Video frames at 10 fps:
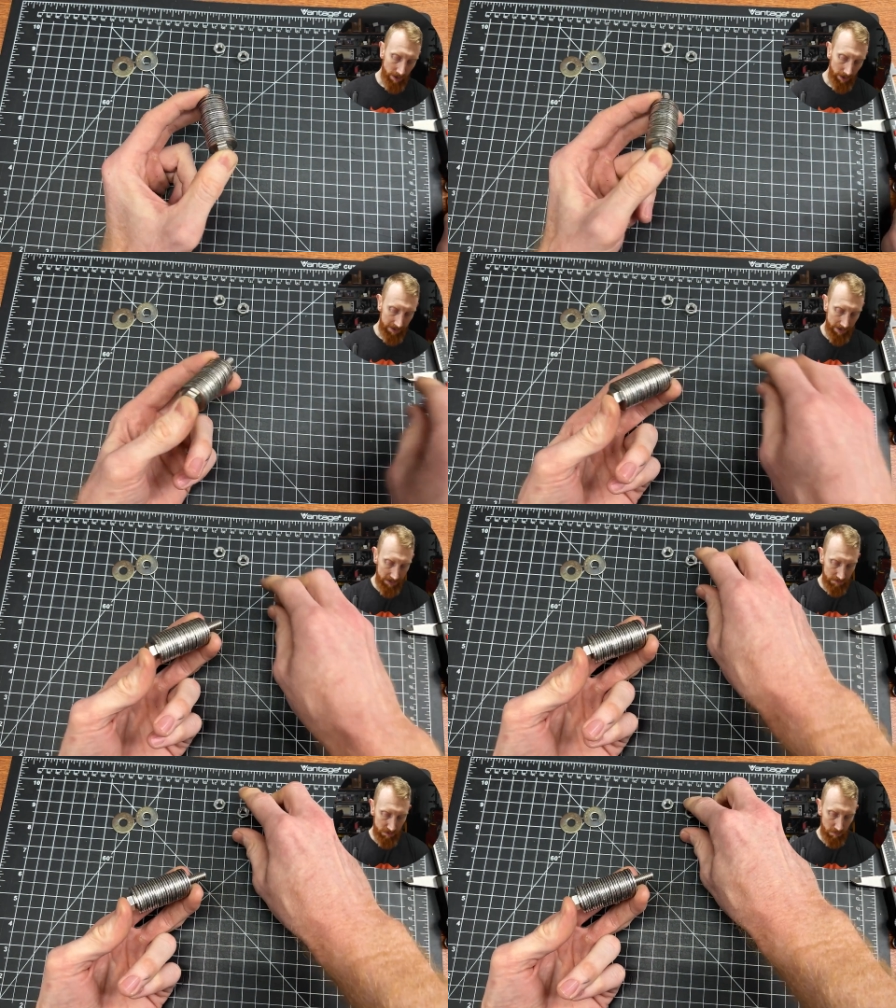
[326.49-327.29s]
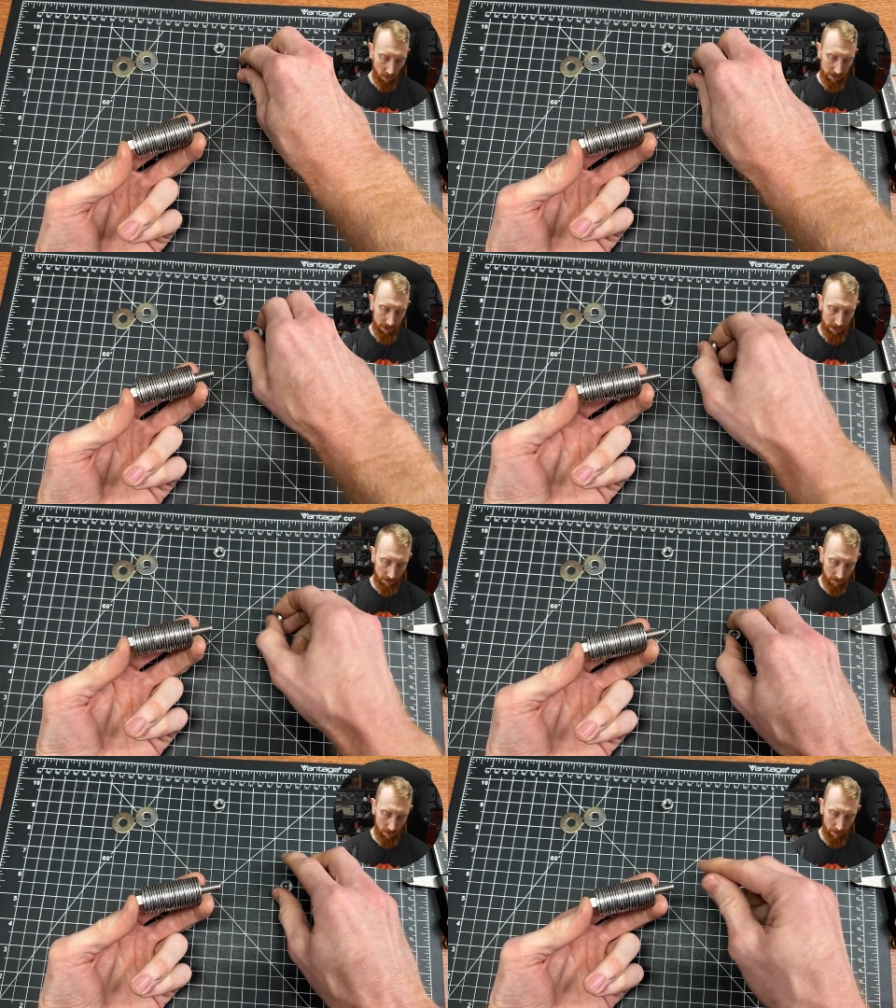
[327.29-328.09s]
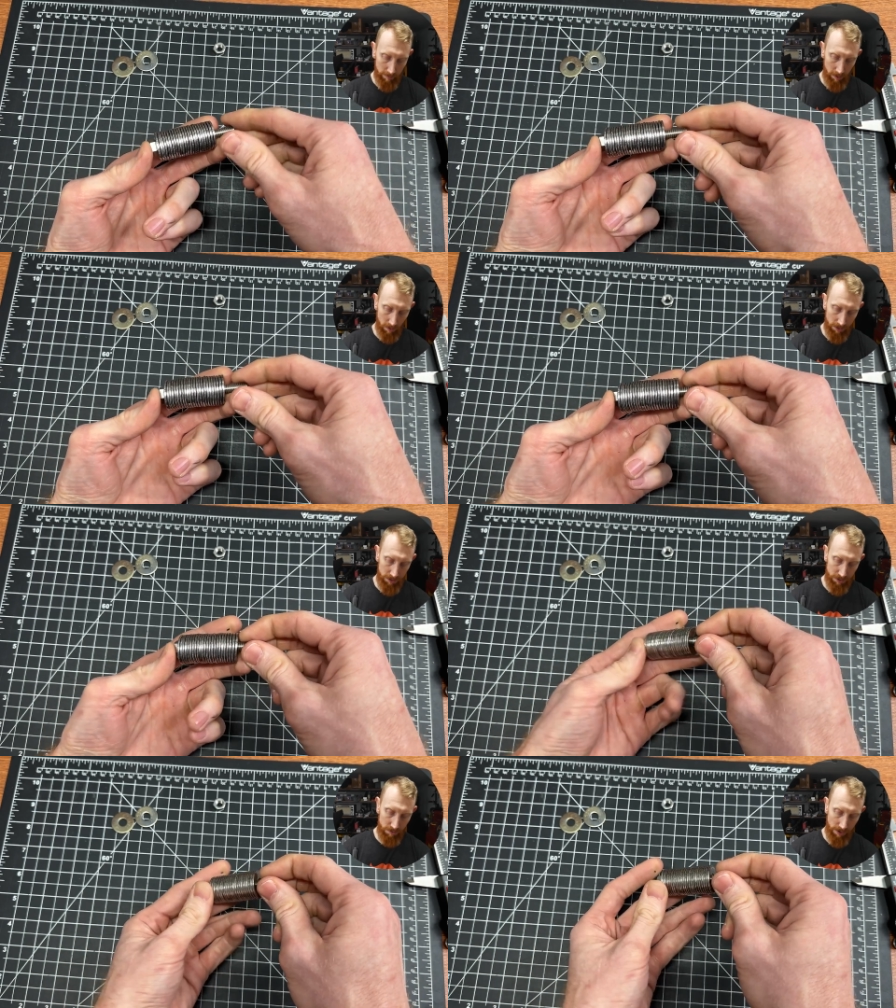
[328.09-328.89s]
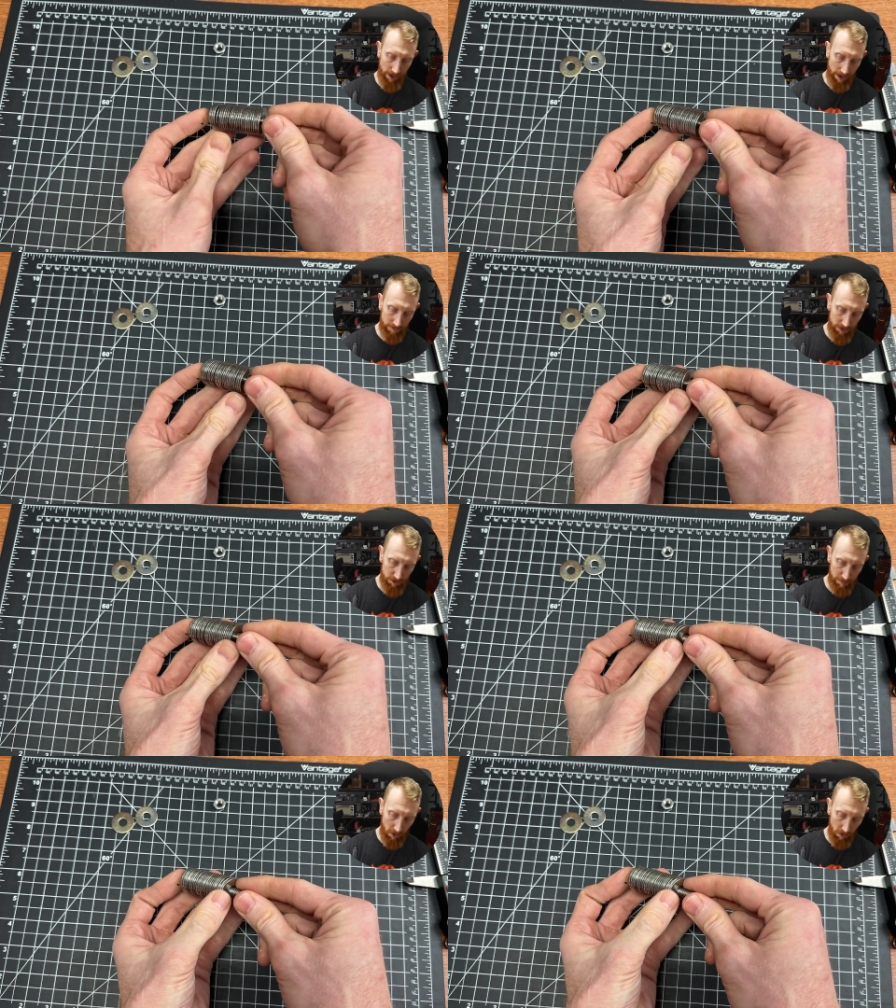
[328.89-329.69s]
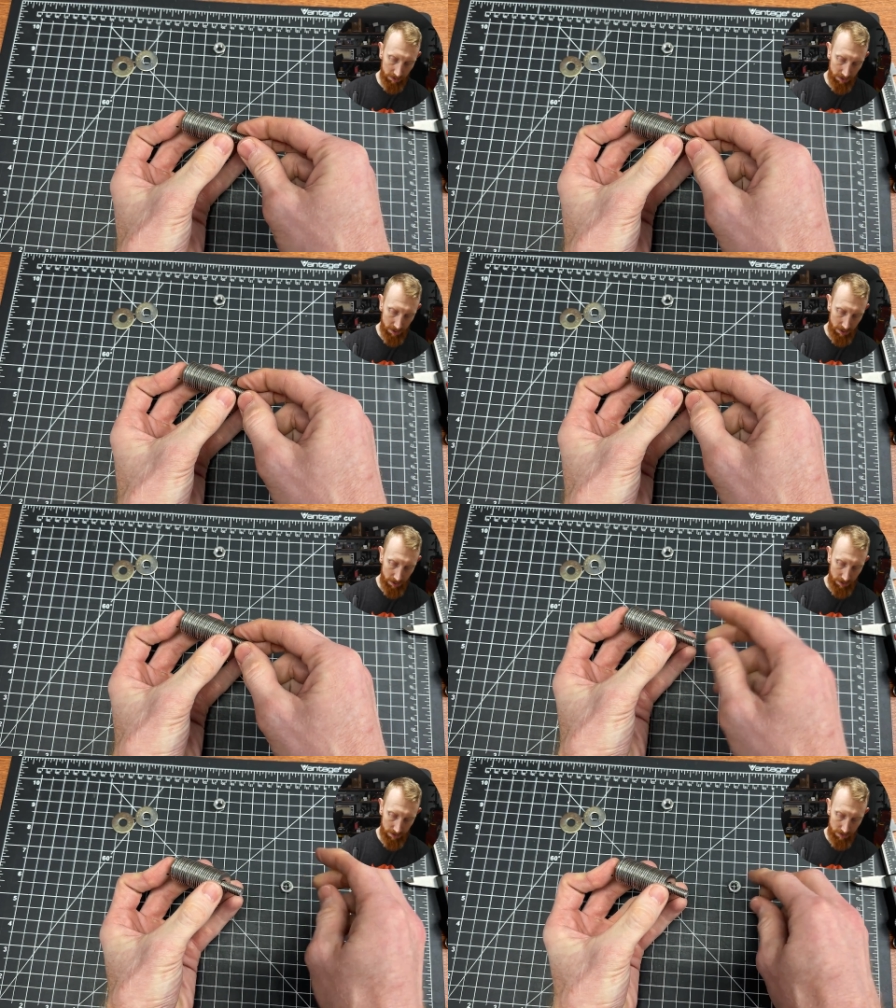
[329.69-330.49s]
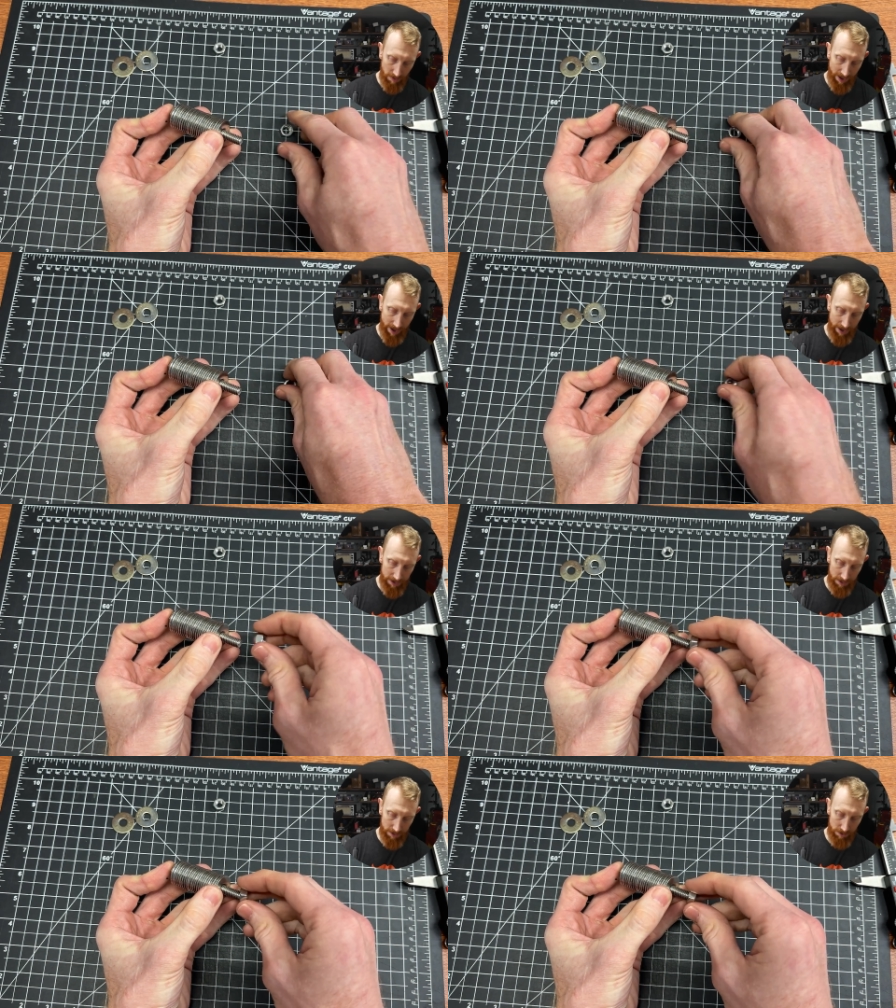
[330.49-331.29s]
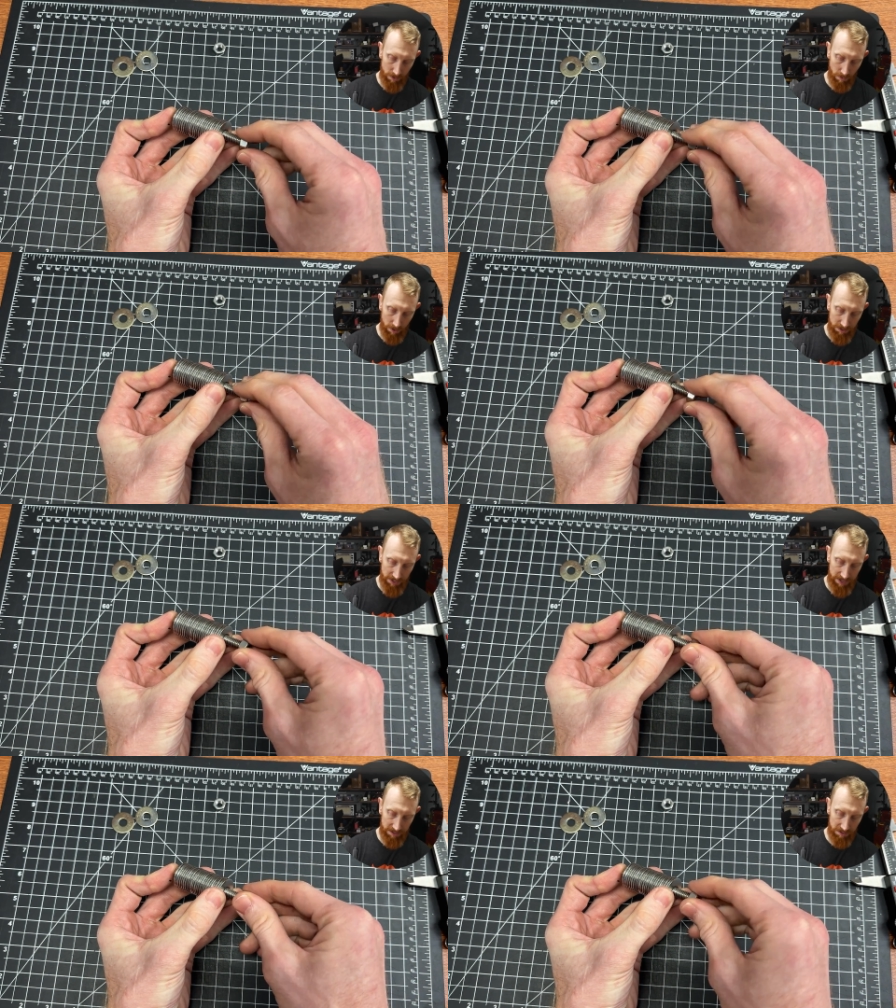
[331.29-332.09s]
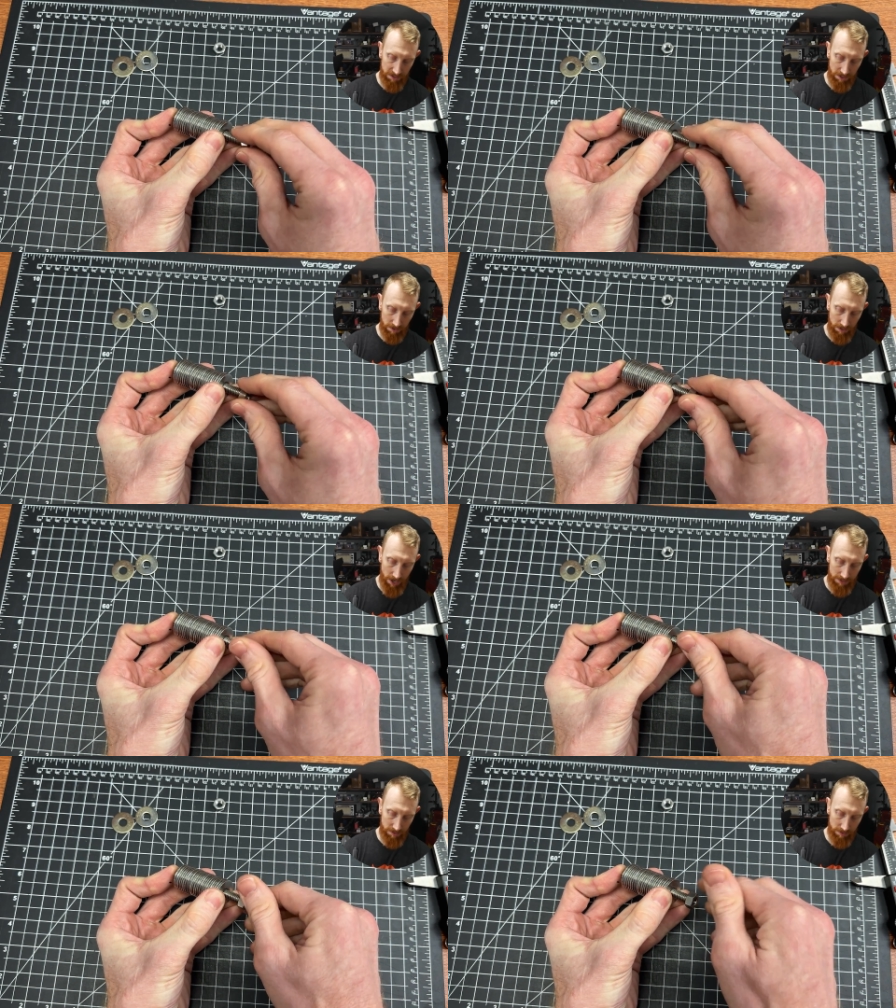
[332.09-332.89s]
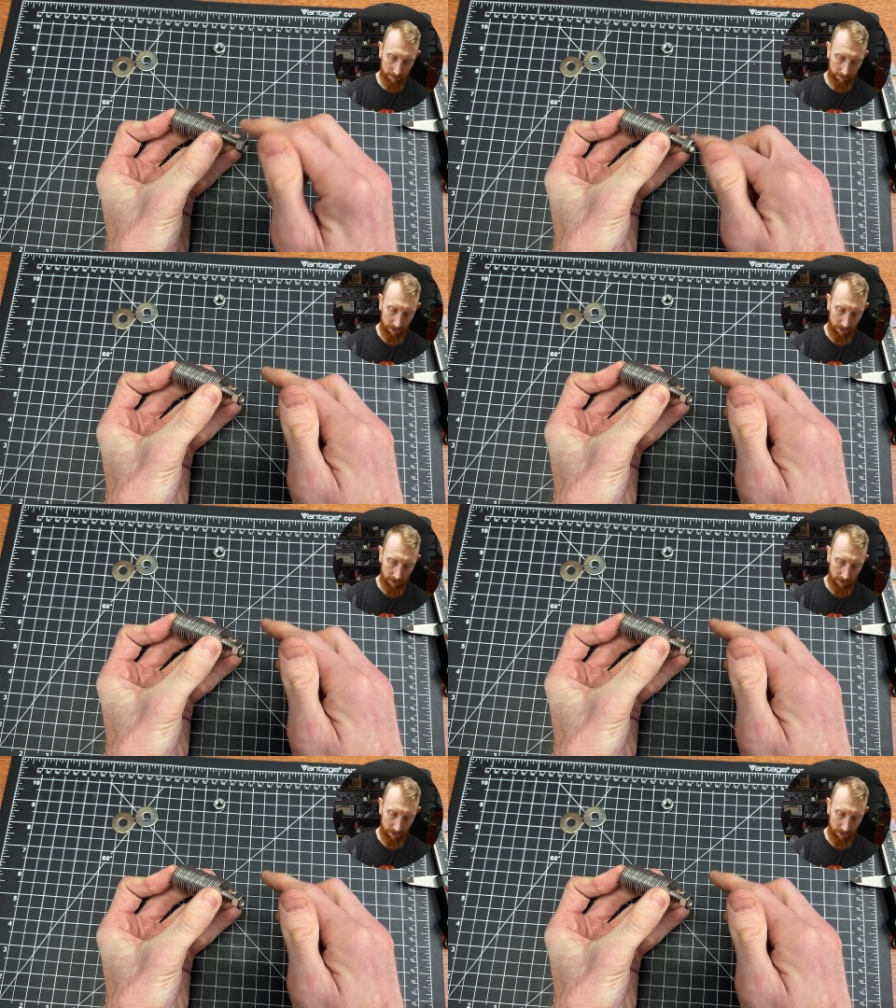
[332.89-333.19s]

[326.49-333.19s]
And that gives you more than enough room on a 2.5-inch bolt to add your stainless steel nuts.